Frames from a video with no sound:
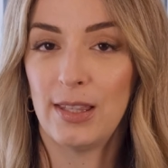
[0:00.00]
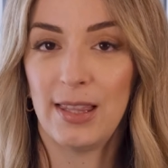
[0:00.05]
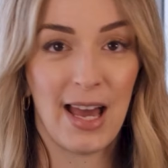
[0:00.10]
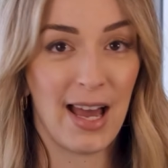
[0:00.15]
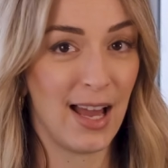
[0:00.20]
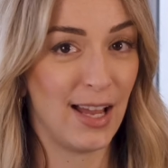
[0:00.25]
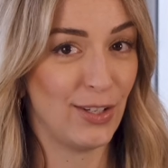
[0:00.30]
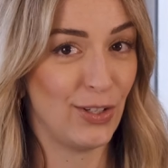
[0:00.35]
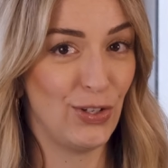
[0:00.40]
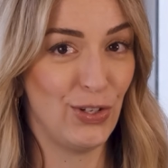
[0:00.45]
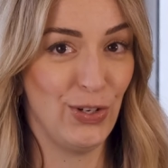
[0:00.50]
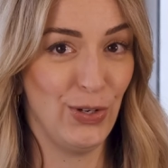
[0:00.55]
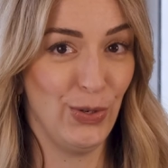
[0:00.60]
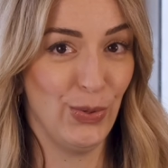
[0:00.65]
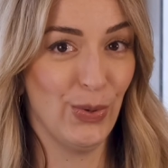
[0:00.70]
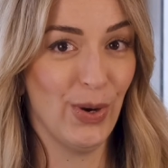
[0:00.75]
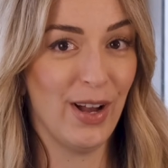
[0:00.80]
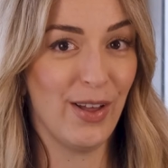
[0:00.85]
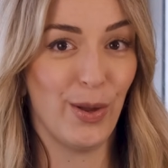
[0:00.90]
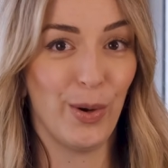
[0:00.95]
that
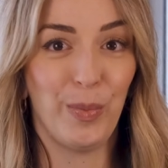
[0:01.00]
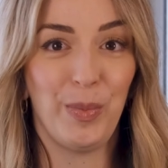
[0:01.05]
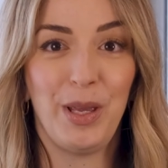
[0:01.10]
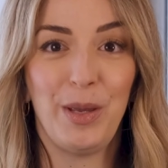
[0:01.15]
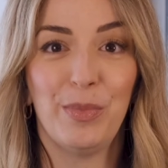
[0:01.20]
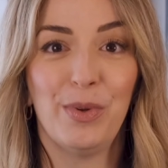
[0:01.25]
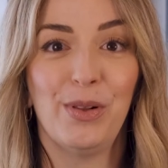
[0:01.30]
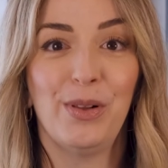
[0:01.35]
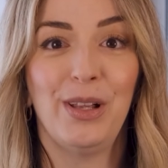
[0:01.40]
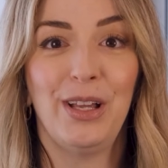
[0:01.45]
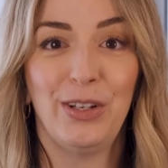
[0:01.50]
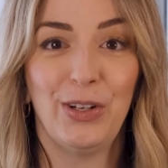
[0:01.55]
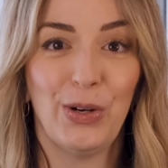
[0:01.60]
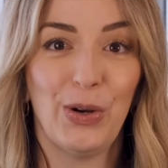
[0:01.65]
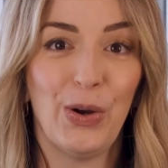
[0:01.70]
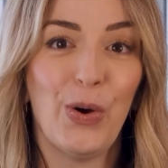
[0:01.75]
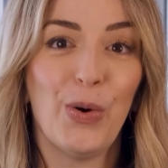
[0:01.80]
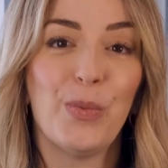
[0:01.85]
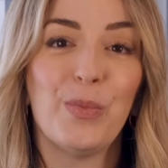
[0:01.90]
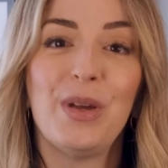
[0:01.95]
to other people in your
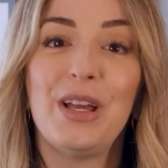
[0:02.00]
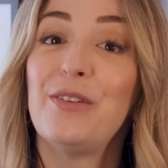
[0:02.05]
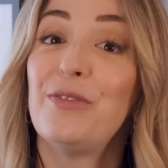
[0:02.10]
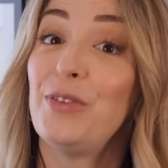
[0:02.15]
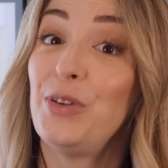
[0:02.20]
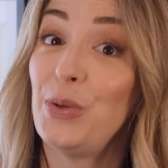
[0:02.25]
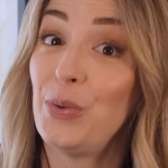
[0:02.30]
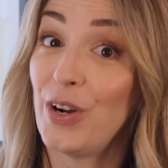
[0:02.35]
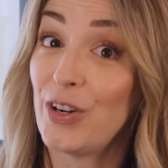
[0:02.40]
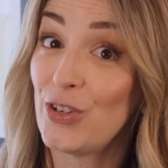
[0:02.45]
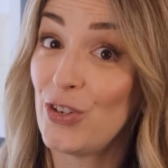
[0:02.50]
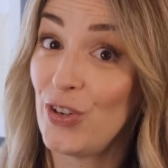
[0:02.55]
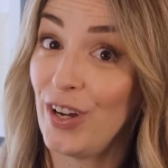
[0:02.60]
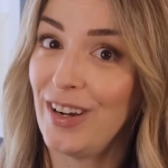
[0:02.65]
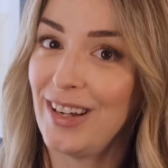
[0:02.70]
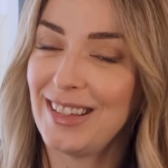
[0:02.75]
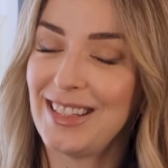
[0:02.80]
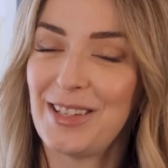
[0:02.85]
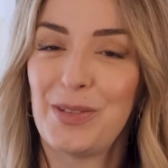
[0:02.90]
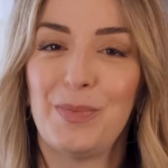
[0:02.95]
home if you are
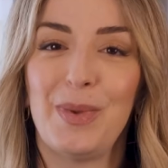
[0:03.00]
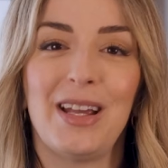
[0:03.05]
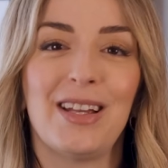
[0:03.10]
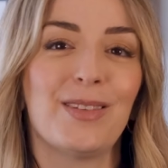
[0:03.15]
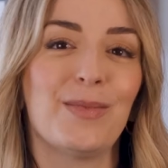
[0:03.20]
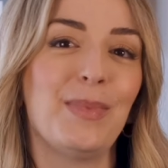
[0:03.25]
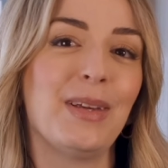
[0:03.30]
sharing the space,